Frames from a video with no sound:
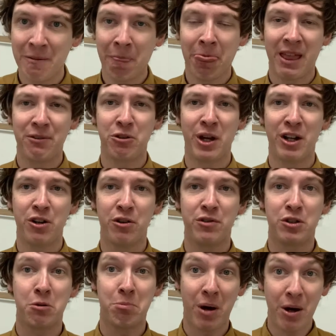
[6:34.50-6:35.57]
If you head over
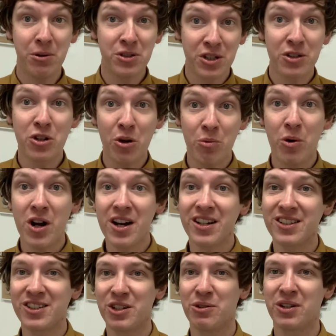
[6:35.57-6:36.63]
to
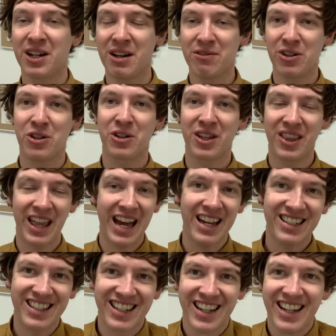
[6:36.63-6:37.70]
poster.works, you can have a look at
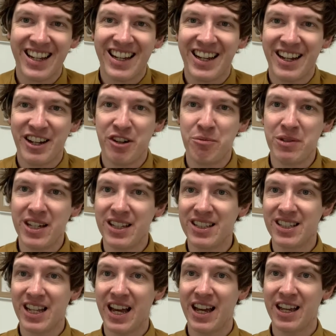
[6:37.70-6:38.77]
that. It's
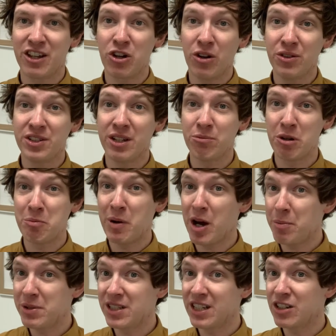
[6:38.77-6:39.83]
a content
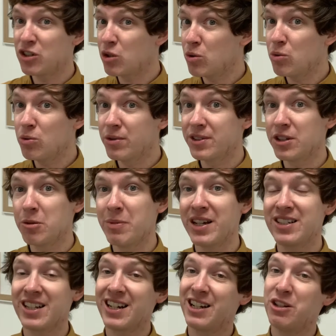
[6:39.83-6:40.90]
repurposing tool, so
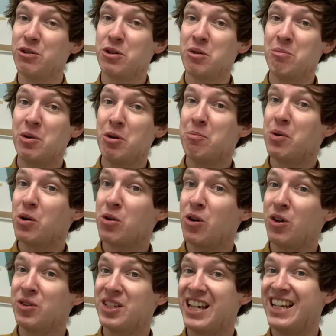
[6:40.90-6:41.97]
basically you can put blog
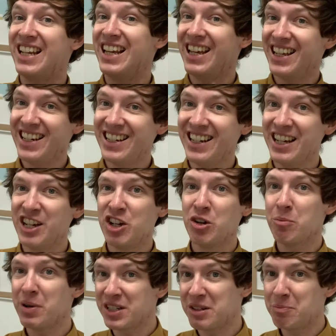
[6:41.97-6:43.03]
content in,
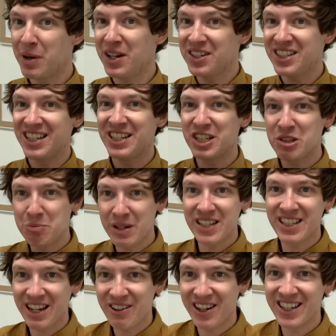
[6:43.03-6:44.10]
press a button, and it spits
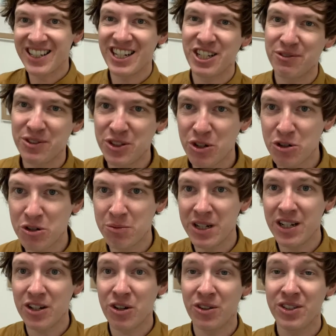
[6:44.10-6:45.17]
out ideas for social
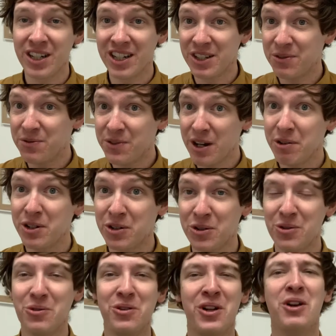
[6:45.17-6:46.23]
media content. It's very
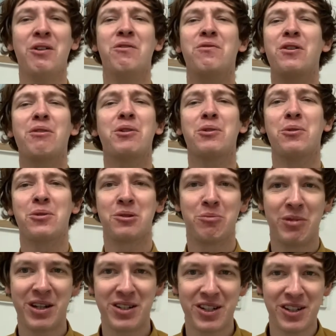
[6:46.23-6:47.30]
cool, very
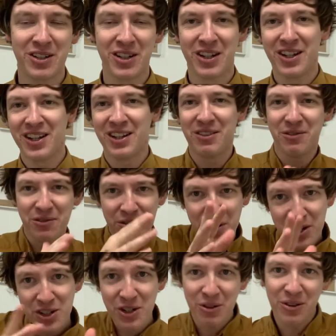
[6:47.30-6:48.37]
automated,
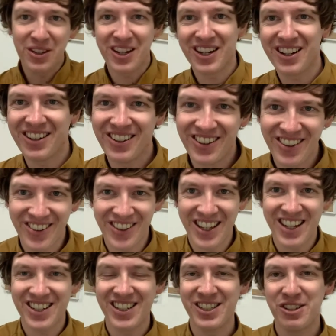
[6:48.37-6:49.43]
verging on the
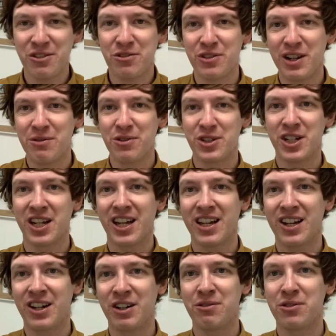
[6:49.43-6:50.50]
edges of leveraging
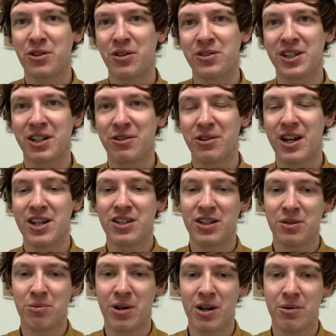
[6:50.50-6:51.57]
AI for content creation
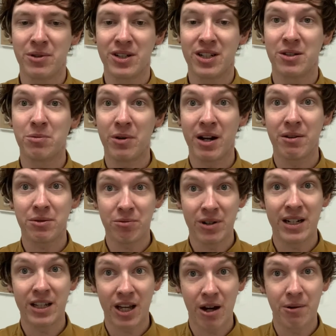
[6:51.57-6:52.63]
as well, which is where it's
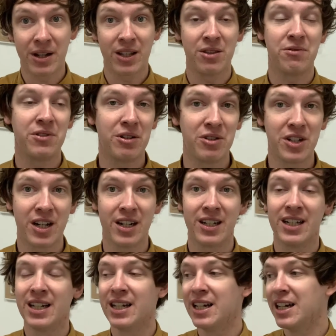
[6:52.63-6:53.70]
really going in the future.
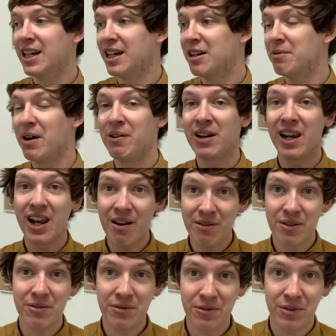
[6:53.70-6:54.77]
I'd love
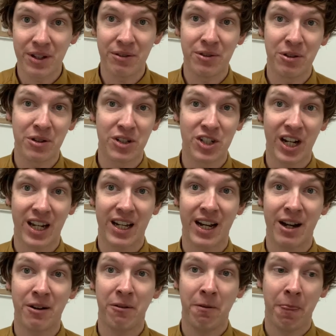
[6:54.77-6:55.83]
it if you could check it
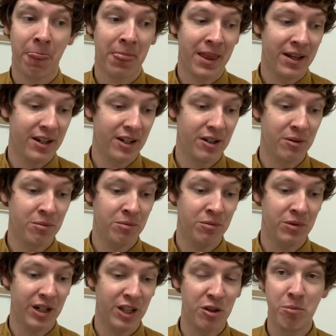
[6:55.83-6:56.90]
out.
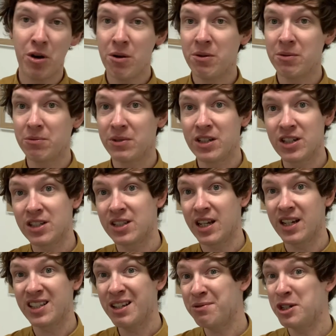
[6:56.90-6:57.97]
At the moment, we're just saying
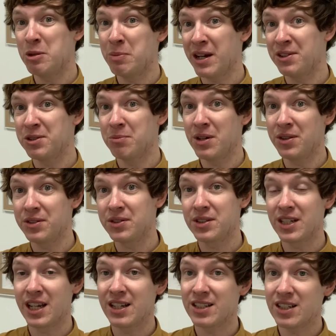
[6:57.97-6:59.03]
£17 a month to
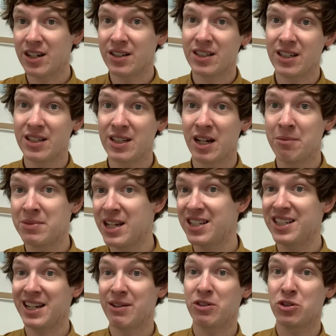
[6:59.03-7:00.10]
get started. I'm
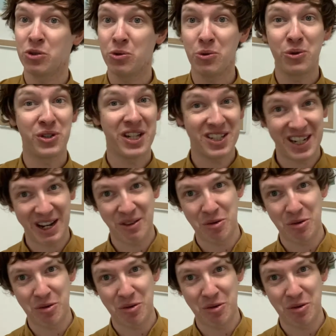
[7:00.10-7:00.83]
testing out the tools, testing out the